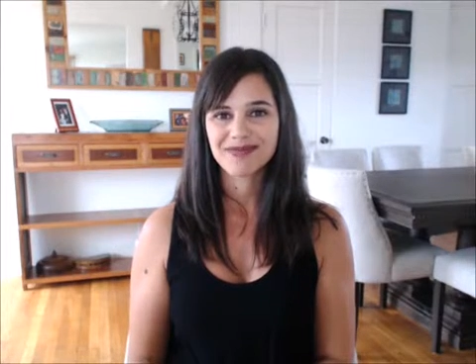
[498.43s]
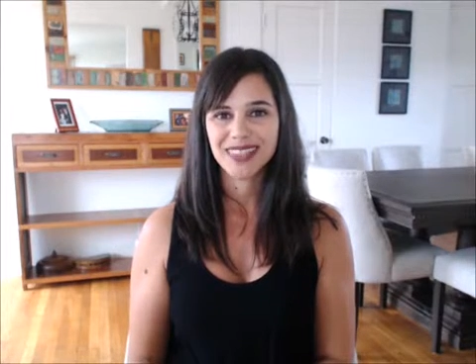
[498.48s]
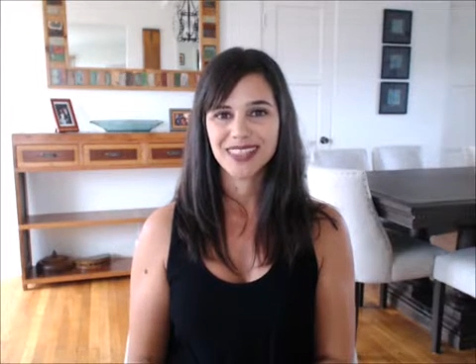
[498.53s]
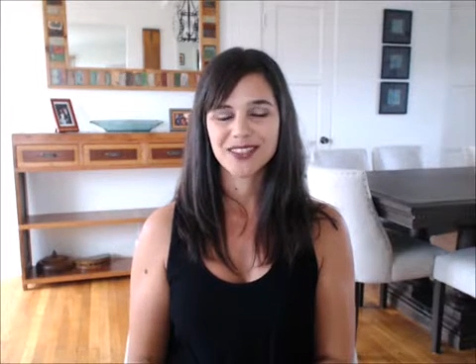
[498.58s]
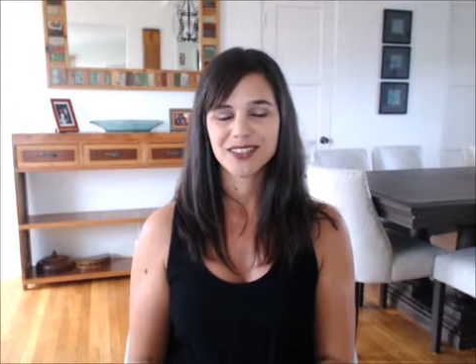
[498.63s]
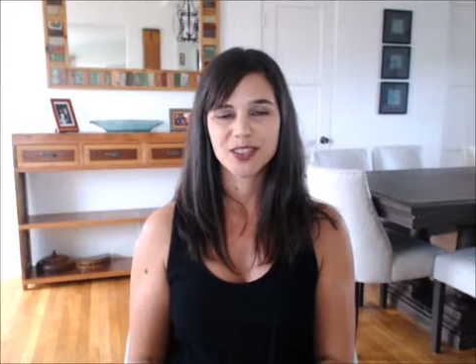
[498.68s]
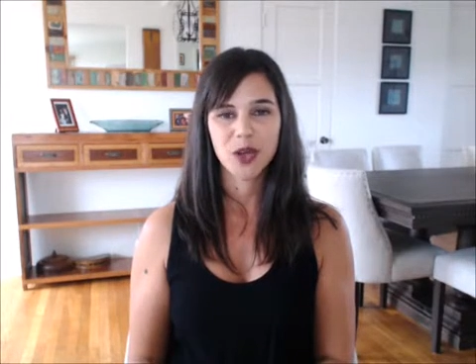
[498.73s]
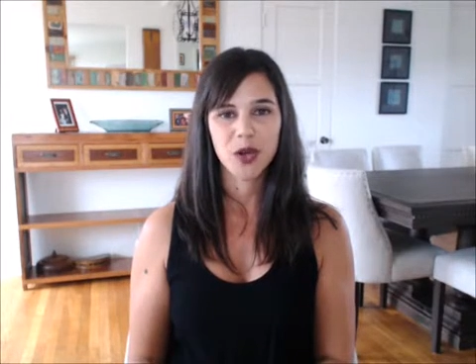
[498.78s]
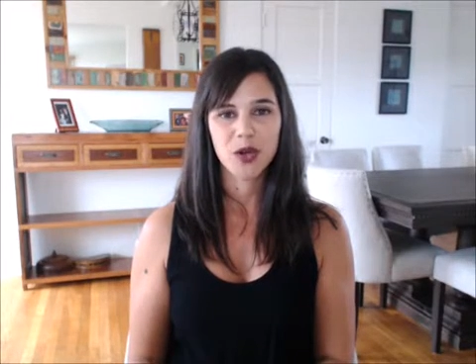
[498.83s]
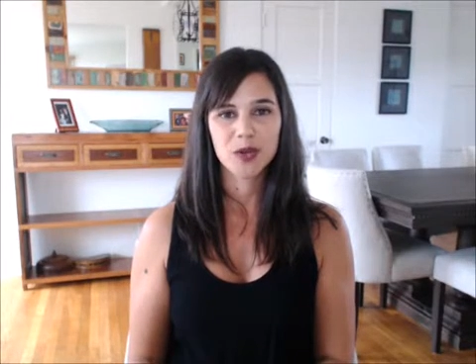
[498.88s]

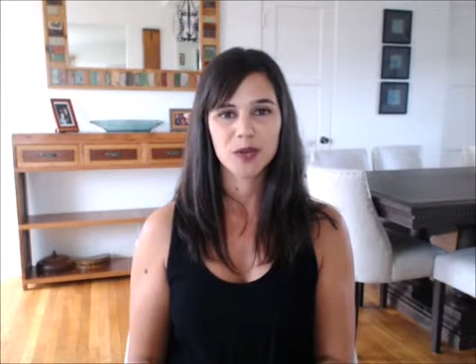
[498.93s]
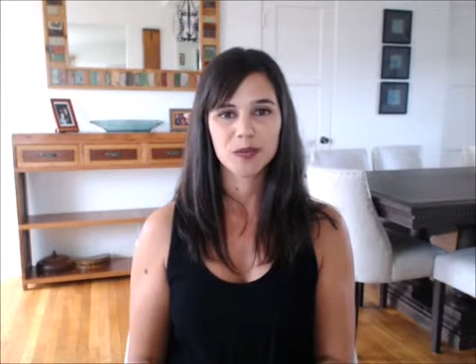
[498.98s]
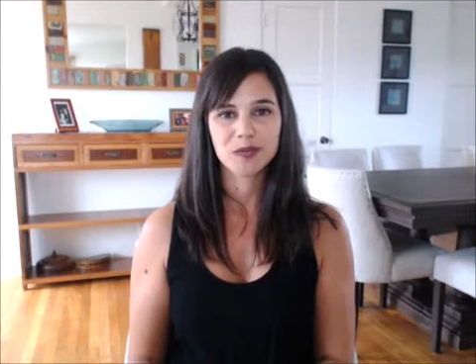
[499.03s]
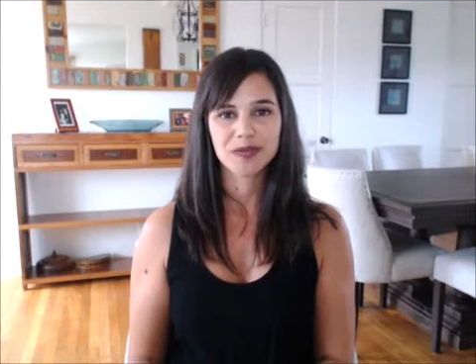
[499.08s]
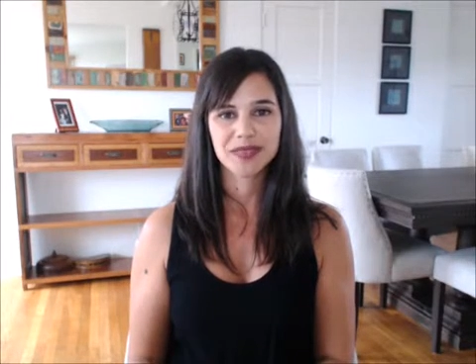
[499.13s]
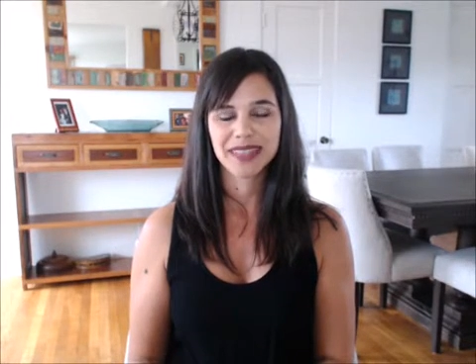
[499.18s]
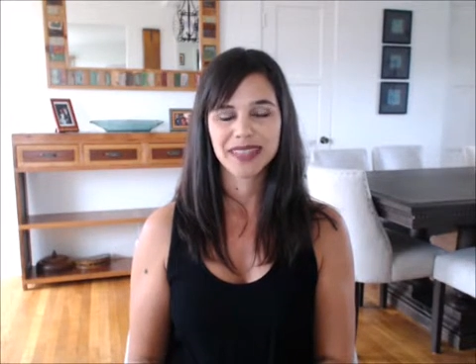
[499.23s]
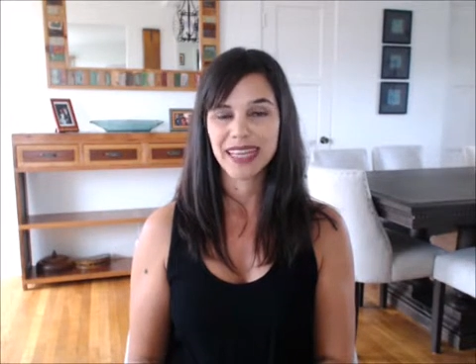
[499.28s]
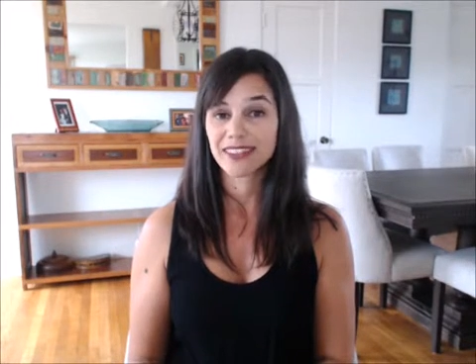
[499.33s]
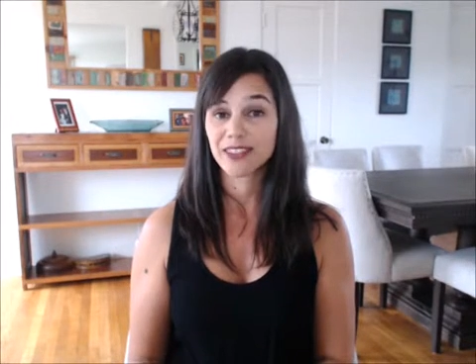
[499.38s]

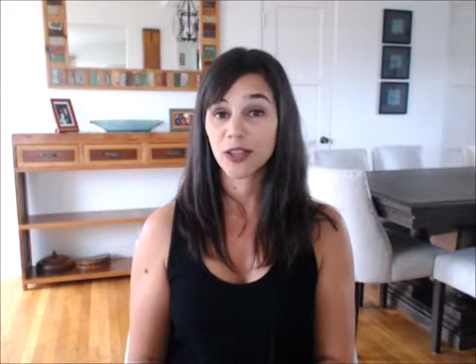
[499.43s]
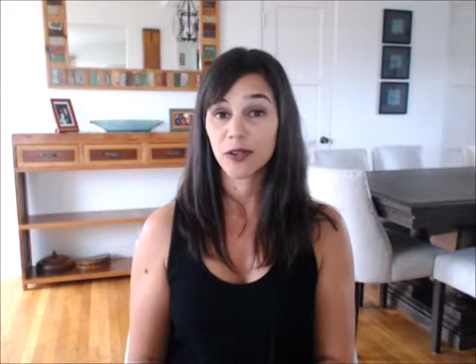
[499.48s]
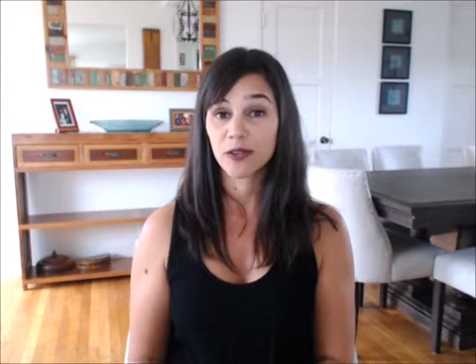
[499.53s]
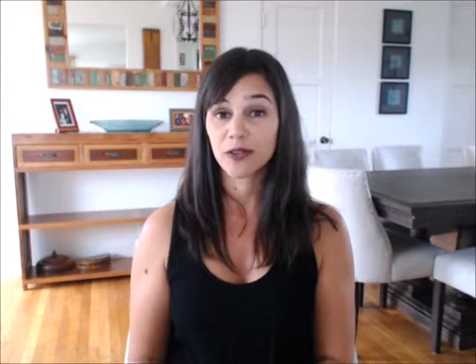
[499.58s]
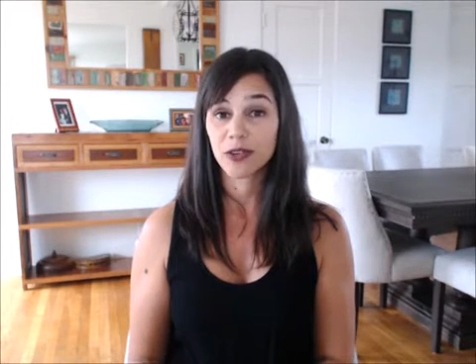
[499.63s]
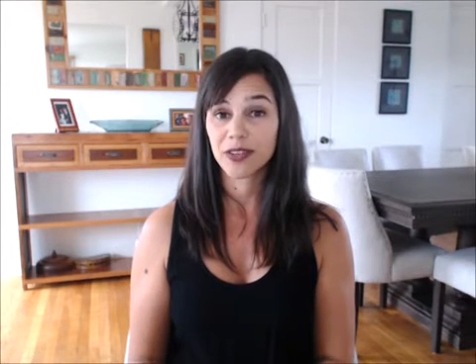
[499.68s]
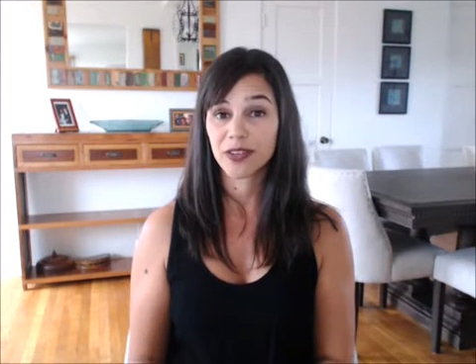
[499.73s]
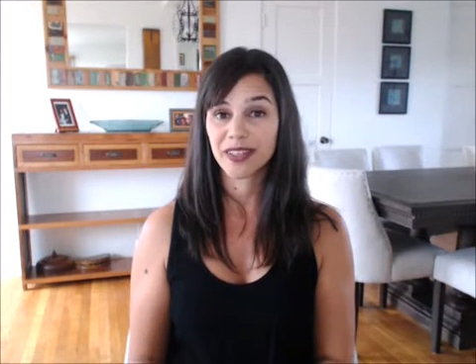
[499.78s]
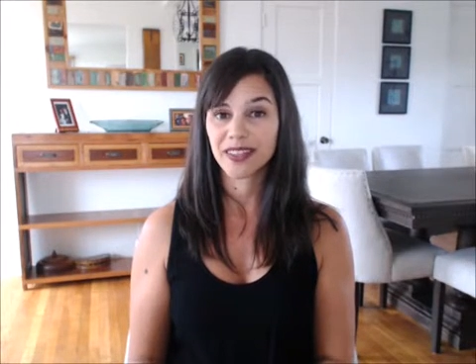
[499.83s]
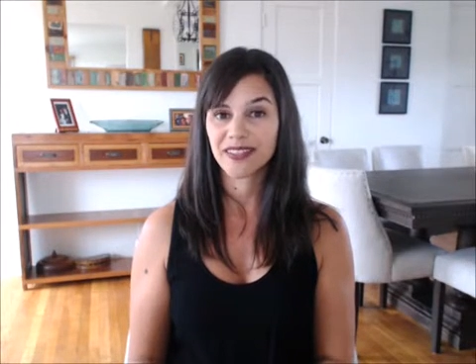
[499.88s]
So that's all
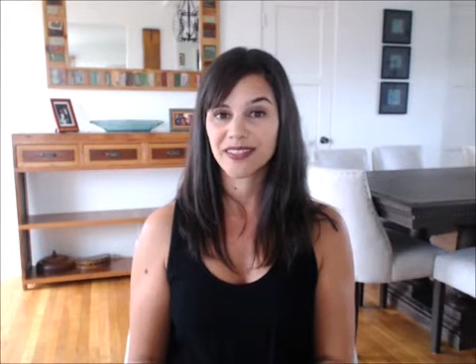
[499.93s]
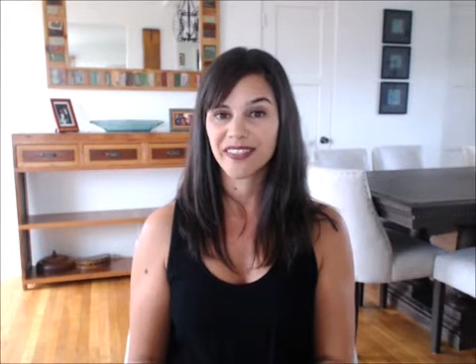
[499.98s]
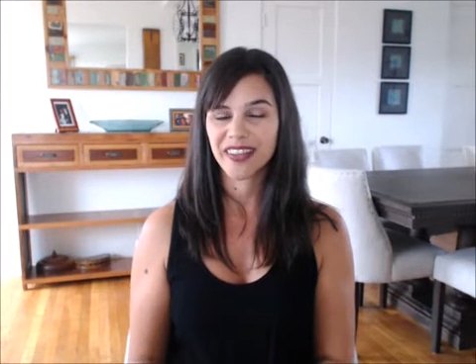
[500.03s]
for this